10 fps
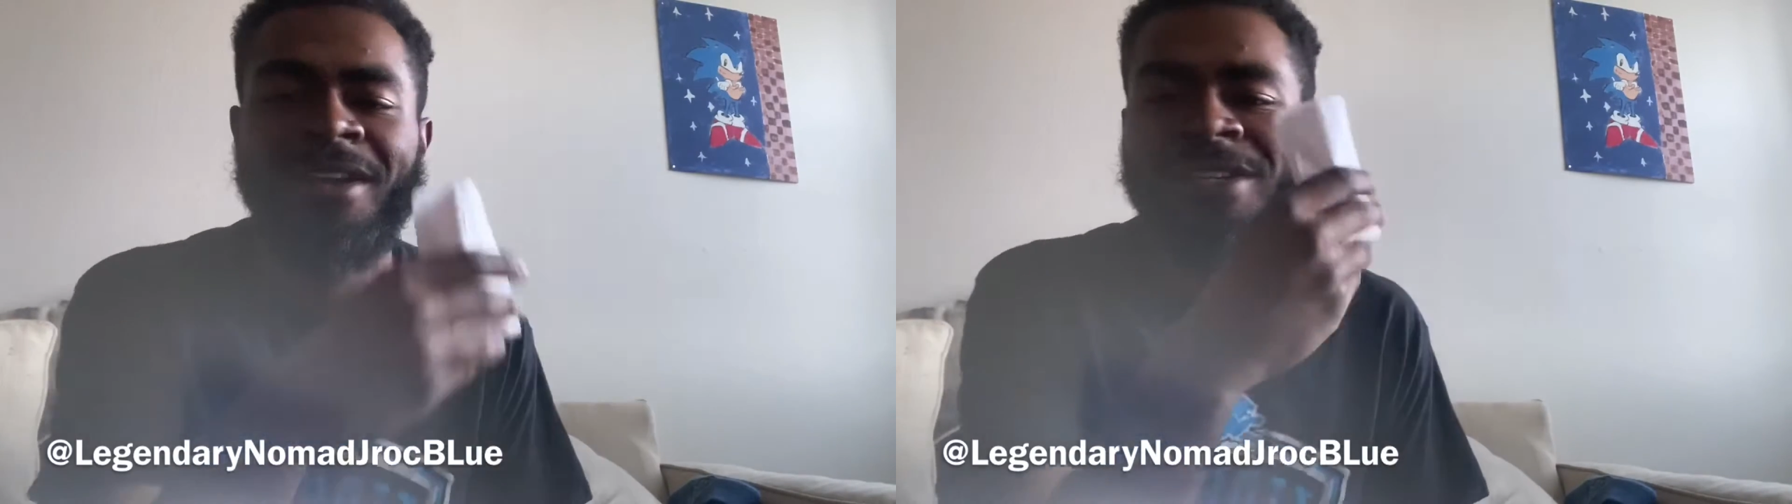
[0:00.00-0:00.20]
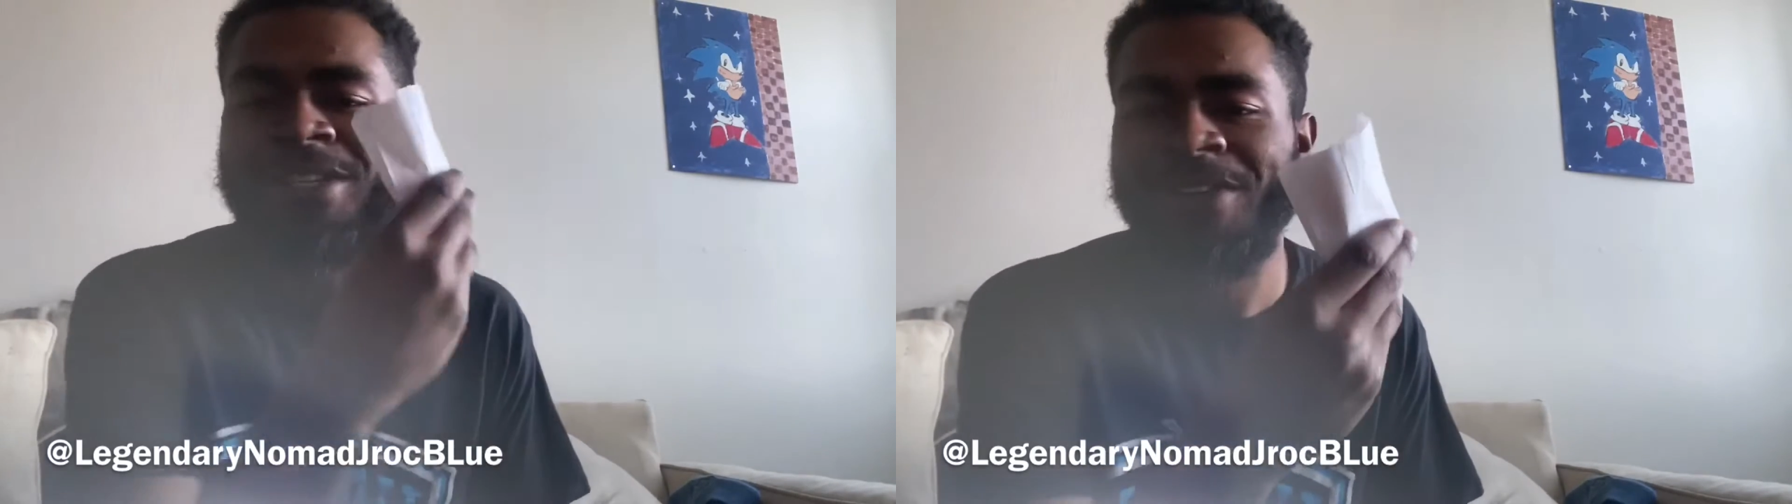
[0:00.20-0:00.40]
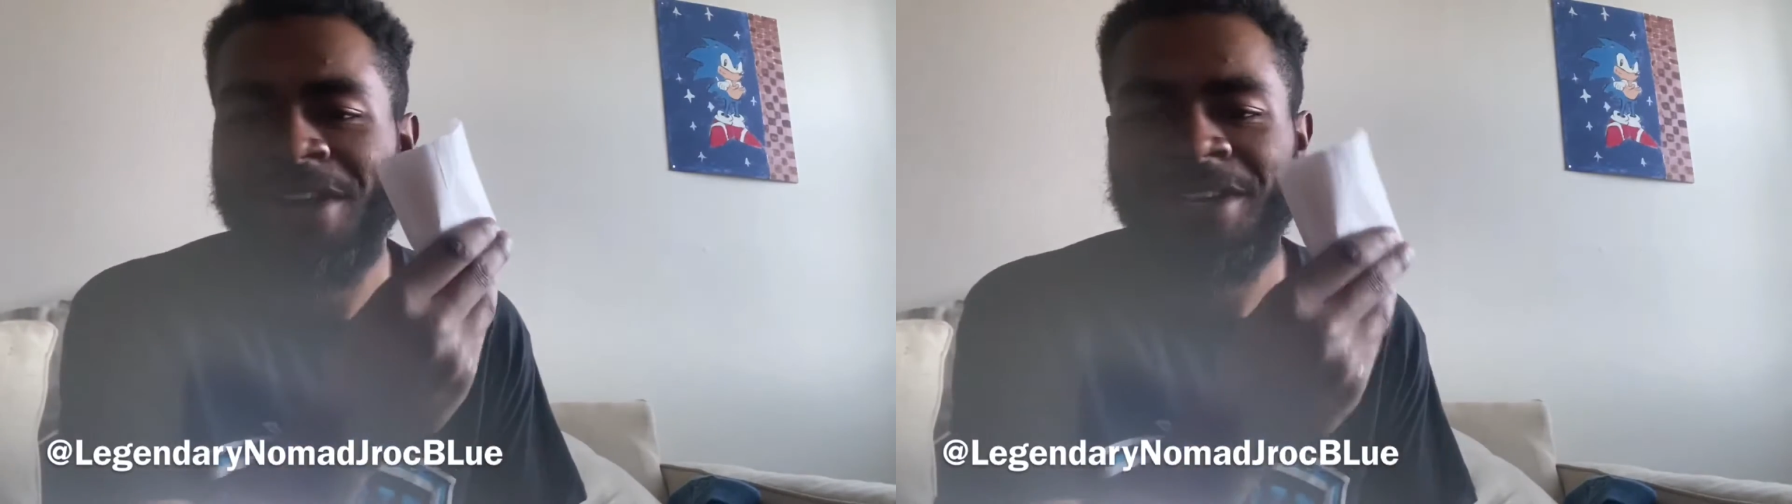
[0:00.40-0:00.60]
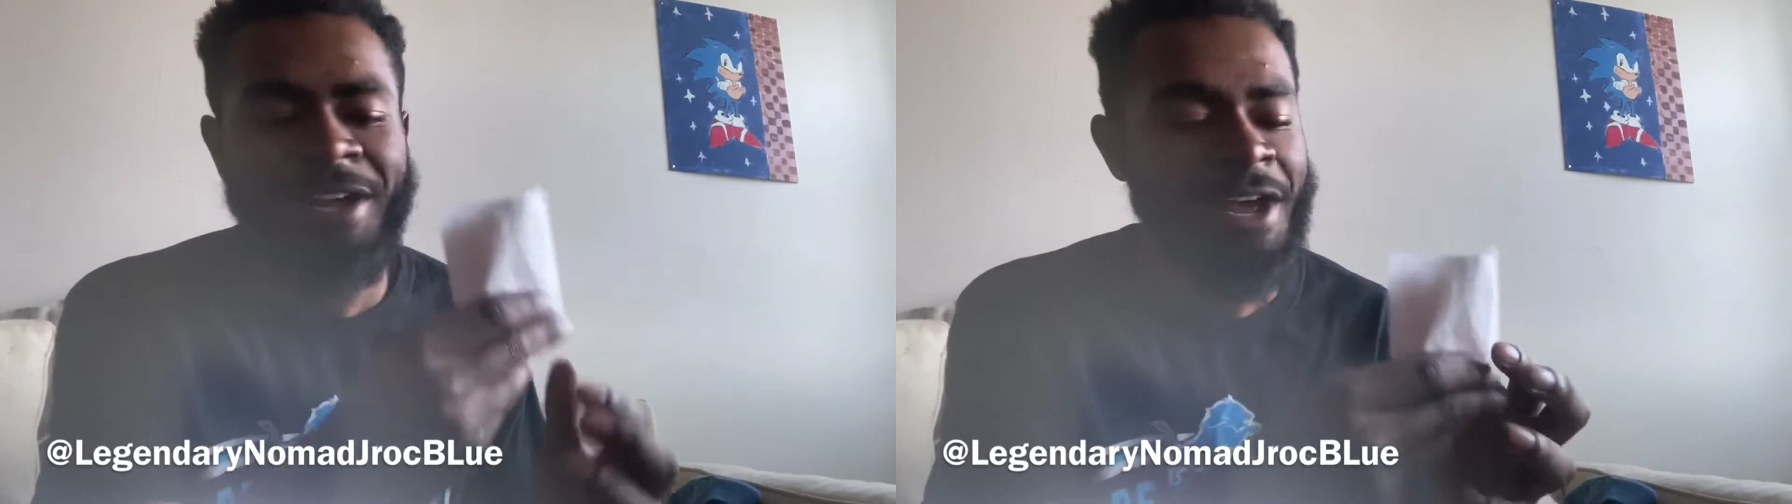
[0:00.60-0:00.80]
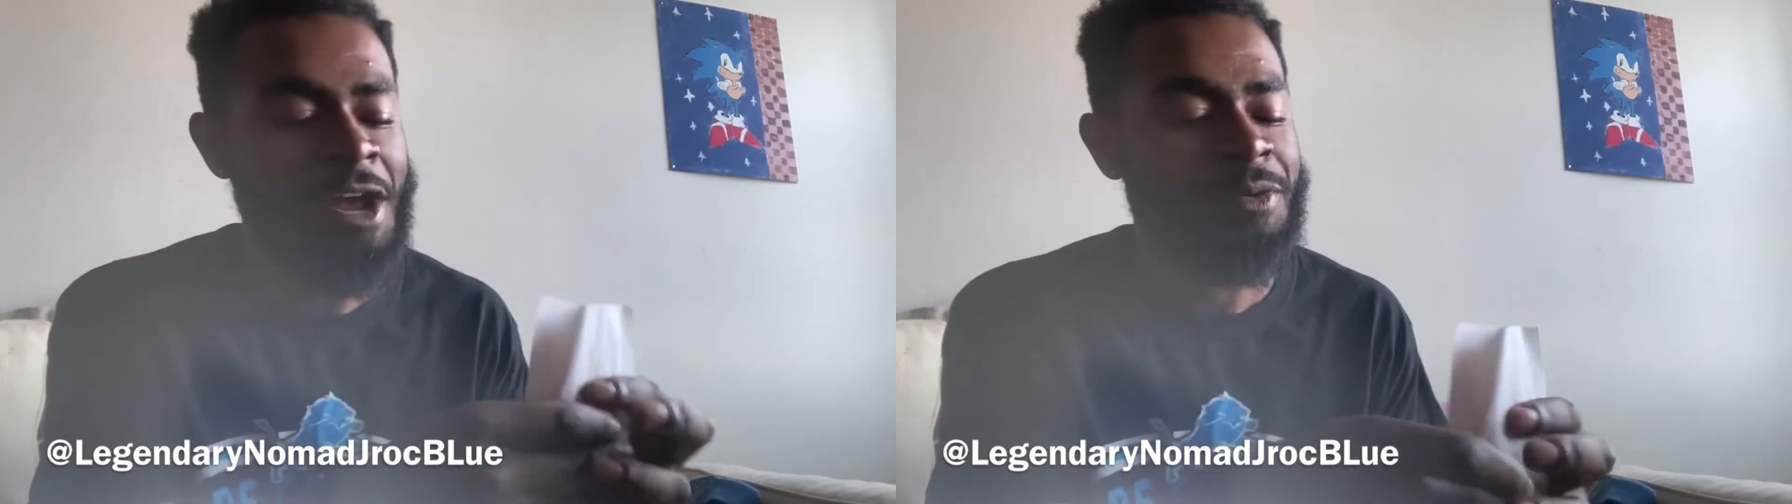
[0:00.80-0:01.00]
Still got the
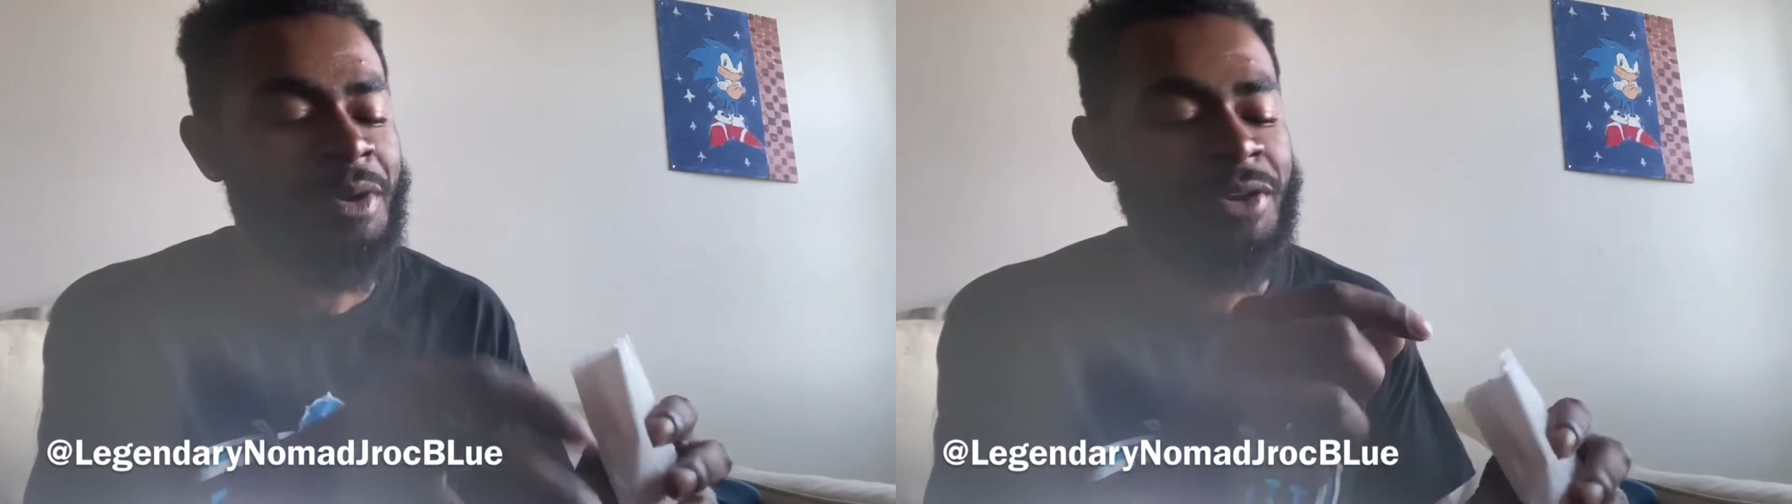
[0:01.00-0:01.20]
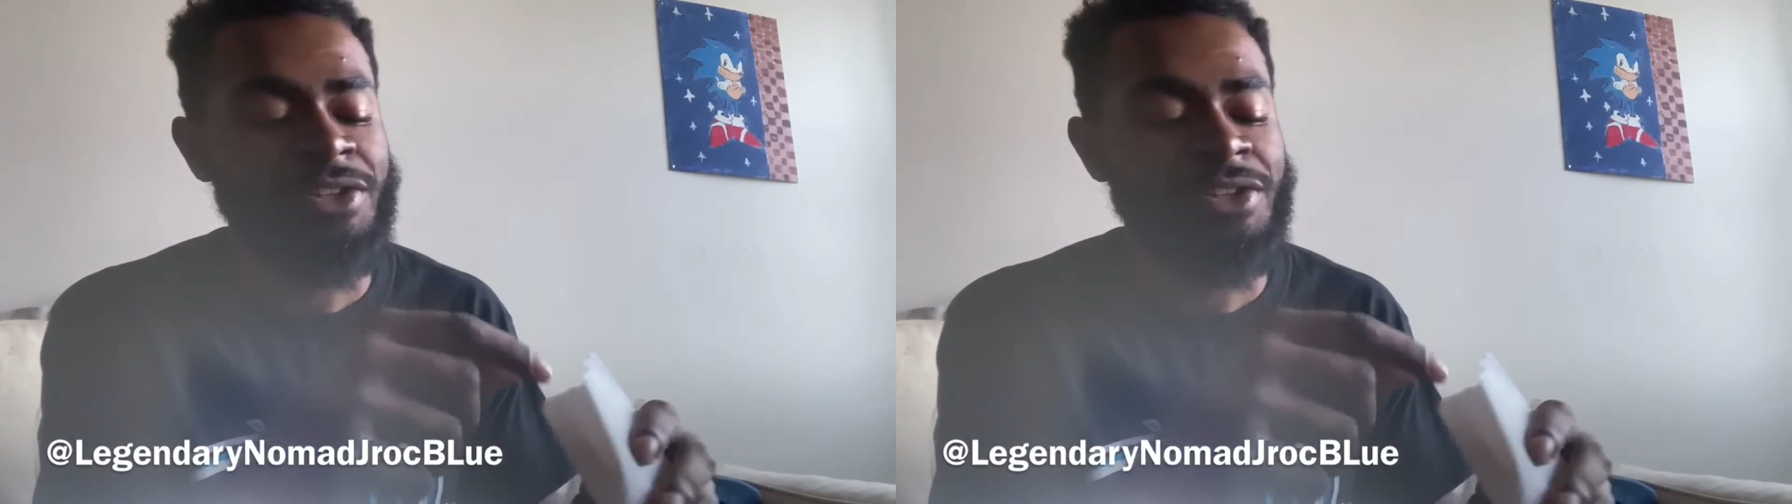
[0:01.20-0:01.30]
hash browns,